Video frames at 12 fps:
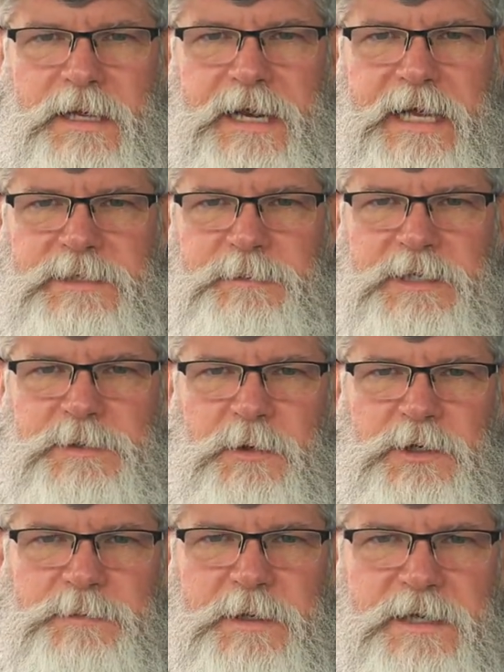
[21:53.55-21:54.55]
It has to be
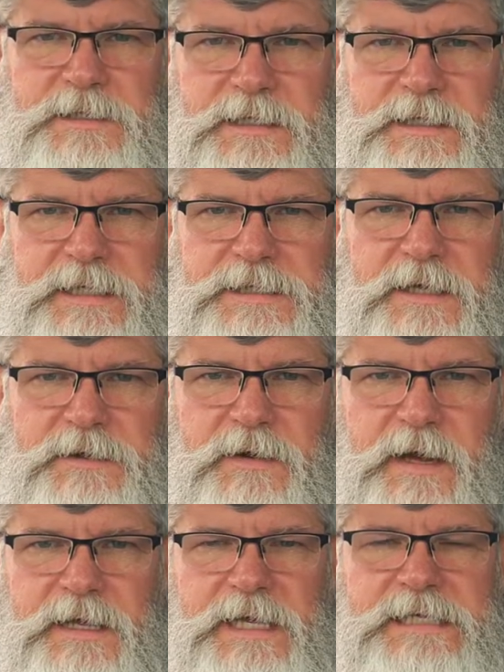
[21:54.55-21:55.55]
exposed because it leads to other
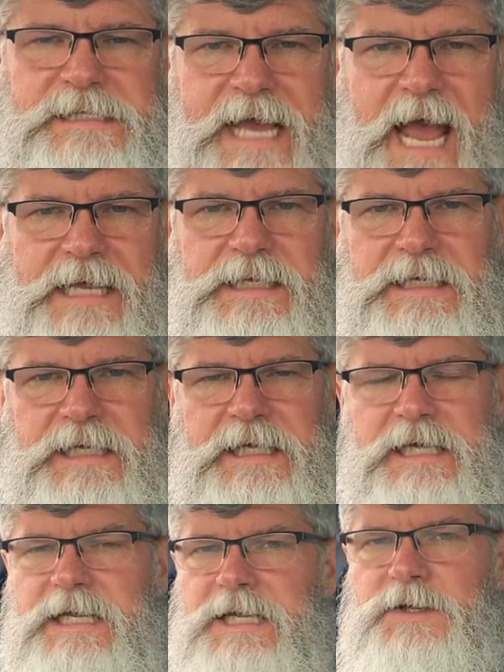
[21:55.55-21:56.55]
crimes. Exactly,
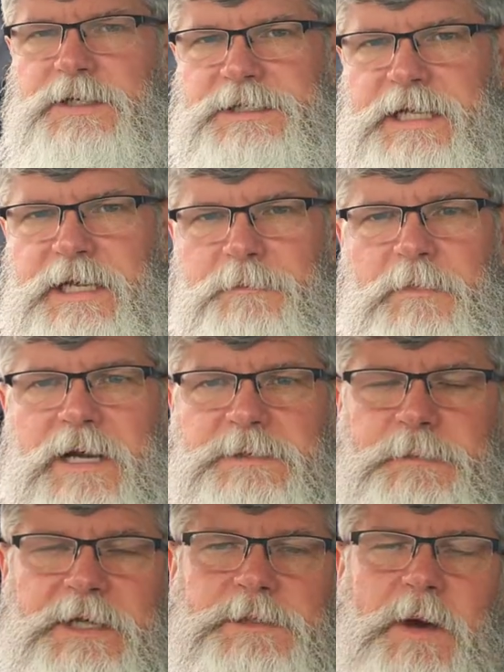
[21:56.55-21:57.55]
Christine. It
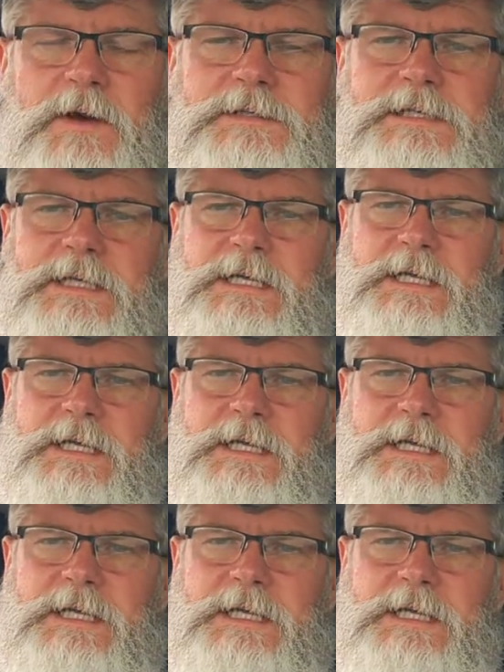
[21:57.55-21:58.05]
must be exposed.